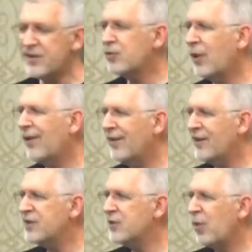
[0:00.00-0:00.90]
is where
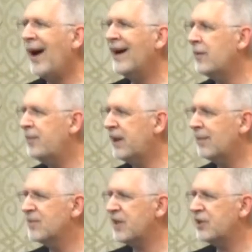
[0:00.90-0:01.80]
this is why it
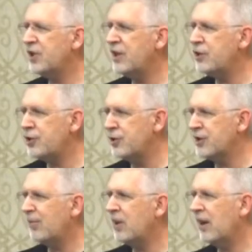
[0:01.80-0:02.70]
becomes such an issue.
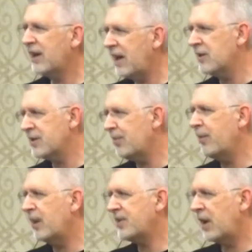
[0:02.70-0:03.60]
Somebody again,
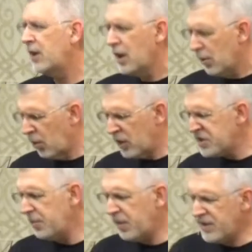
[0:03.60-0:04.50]
somebody might say, "Well,
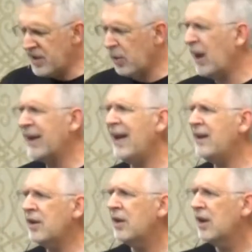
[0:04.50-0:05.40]
what's the big deal? Why
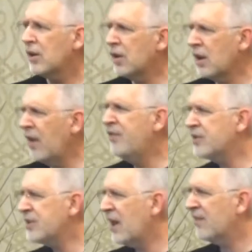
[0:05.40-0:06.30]
can't you love
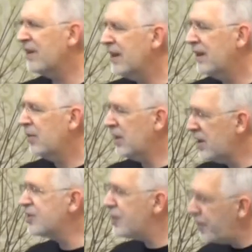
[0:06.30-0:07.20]
yourself?" Well,
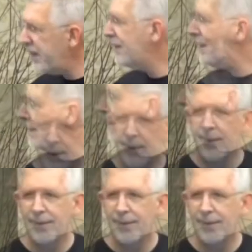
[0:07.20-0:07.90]
here's the big deal